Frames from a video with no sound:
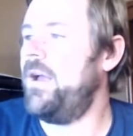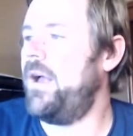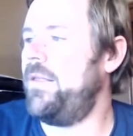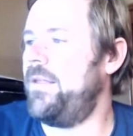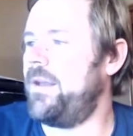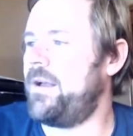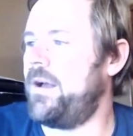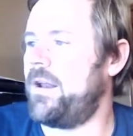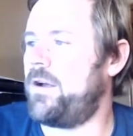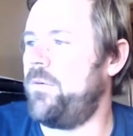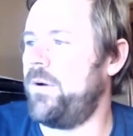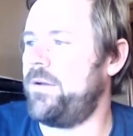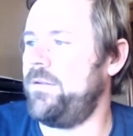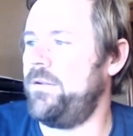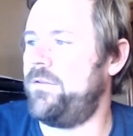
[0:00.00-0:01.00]
and then it kind of
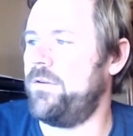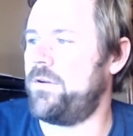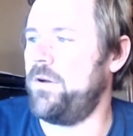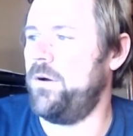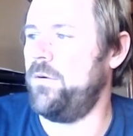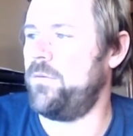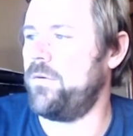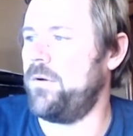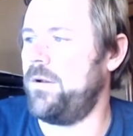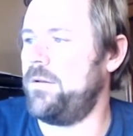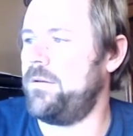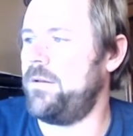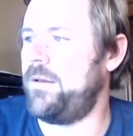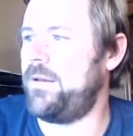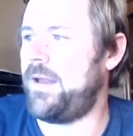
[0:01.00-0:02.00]
quickly took over,
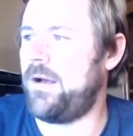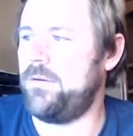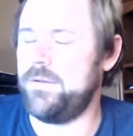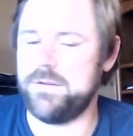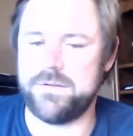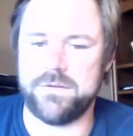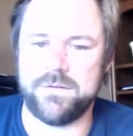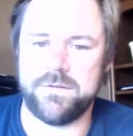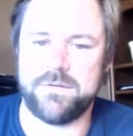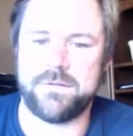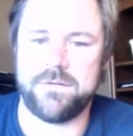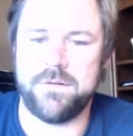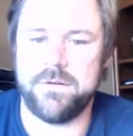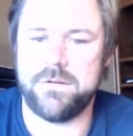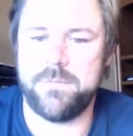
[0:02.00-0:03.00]
and, and now this is
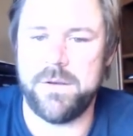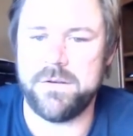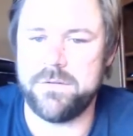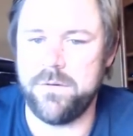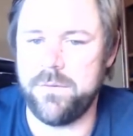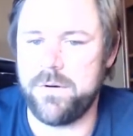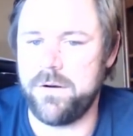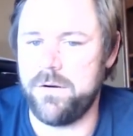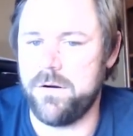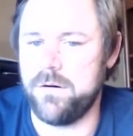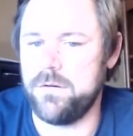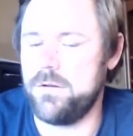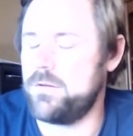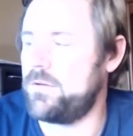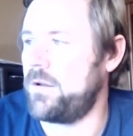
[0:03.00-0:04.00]
this is basically what our
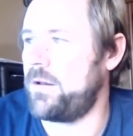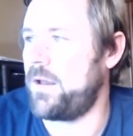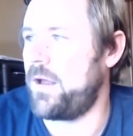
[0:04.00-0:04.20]
yard looks like